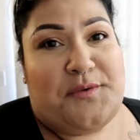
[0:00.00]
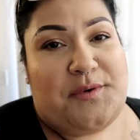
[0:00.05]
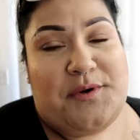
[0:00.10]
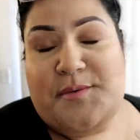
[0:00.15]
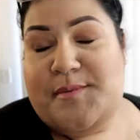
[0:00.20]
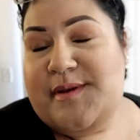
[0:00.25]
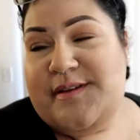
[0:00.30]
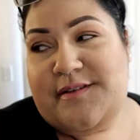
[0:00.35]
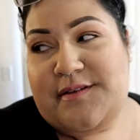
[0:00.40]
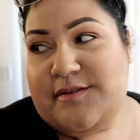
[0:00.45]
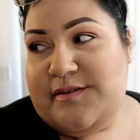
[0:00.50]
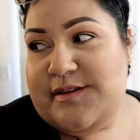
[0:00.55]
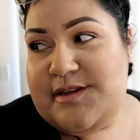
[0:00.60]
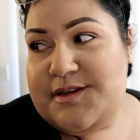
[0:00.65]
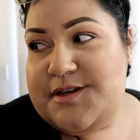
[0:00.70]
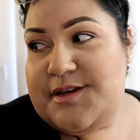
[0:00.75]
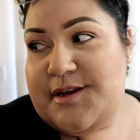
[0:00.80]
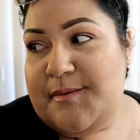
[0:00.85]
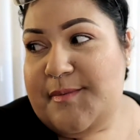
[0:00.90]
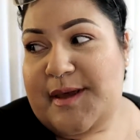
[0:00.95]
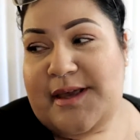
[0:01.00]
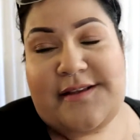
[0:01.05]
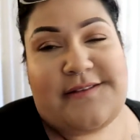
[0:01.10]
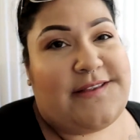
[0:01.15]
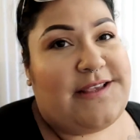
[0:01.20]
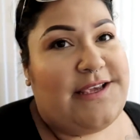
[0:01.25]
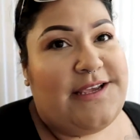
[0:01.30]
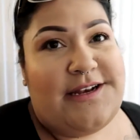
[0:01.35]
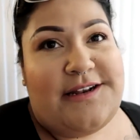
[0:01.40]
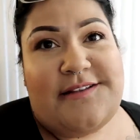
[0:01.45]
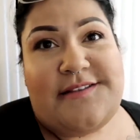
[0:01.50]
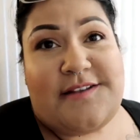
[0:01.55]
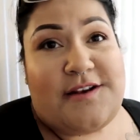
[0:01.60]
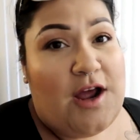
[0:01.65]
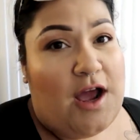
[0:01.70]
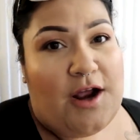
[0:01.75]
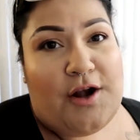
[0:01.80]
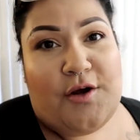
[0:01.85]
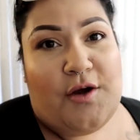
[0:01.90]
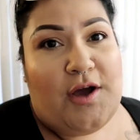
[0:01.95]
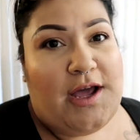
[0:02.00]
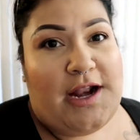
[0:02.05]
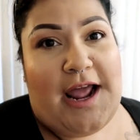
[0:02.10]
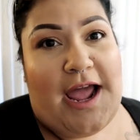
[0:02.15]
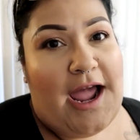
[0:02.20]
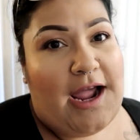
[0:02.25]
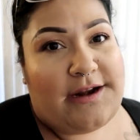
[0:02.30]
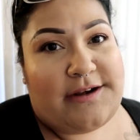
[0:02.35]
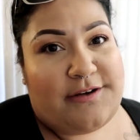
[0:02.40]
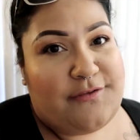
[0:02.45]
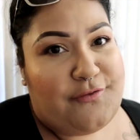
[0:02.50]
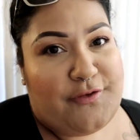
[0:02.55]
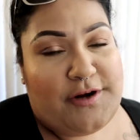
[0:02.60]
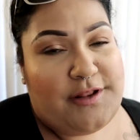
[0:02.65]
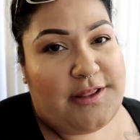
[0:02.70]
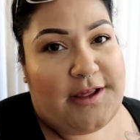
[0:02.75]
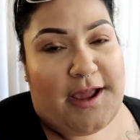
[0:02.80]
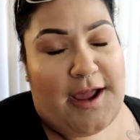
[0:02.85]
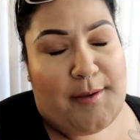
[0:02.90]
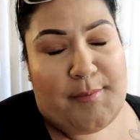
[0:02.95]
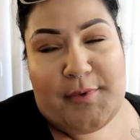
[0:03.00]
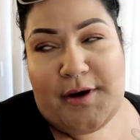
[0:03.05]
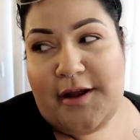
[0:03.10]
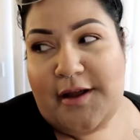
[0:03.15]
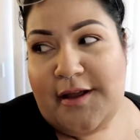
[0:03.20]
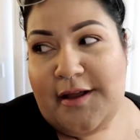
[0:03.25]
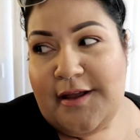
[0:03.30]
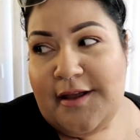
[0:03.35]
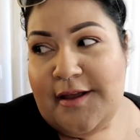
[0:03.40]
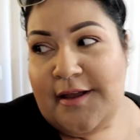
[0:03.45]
real Mister C J because he does not know how to act in front of the camera.